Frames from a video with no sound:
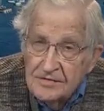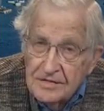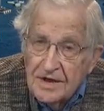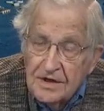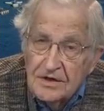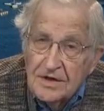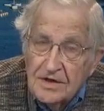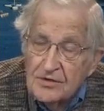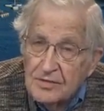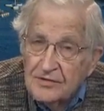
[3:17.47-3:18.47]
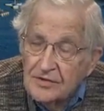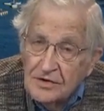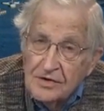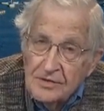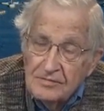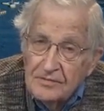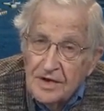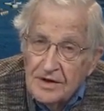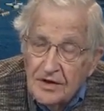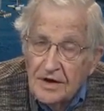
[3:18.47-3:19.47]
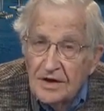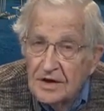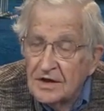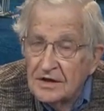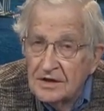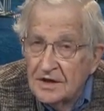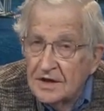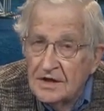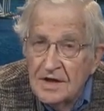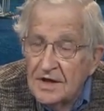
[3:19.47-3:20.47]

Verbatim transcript: candidate you prefer, a minority candidate,